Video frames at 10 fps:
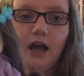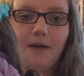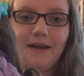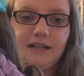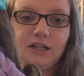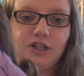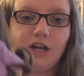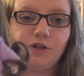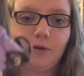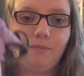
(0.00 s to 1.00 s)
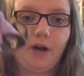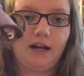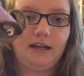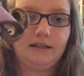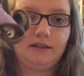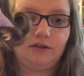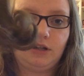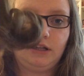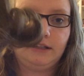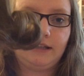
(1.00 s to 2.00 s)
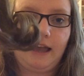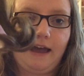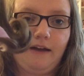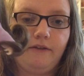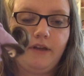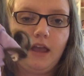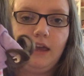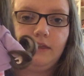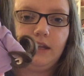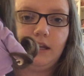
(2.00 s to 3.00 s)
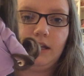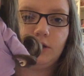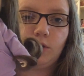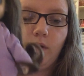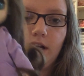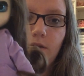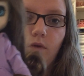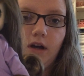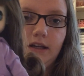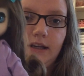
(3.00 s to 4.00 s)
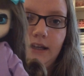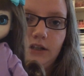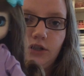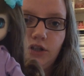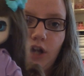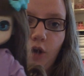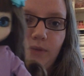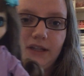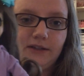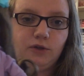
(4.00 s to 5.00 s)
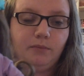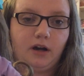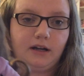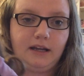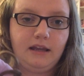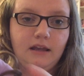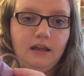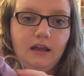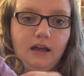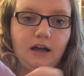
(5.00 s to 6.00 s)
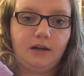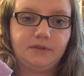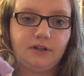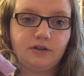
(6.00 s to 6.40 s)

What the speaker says: I did change her body, so she does have the 21-inch Obitsu body, so